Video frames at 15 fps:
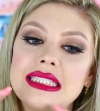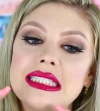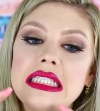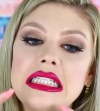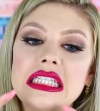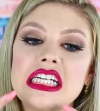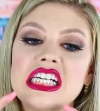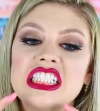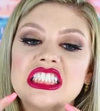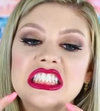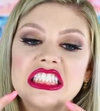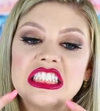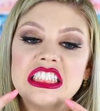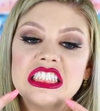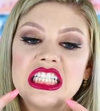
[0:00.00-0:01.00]
teeth.
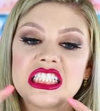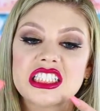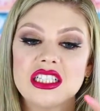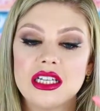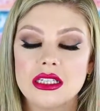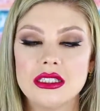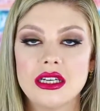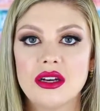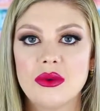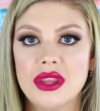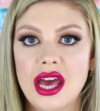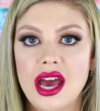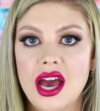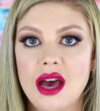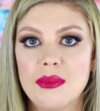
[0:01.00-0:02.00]
That's gonna suck when
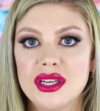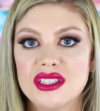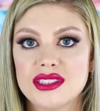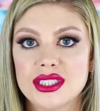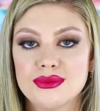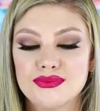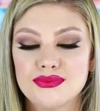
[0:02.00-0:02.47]
that happens.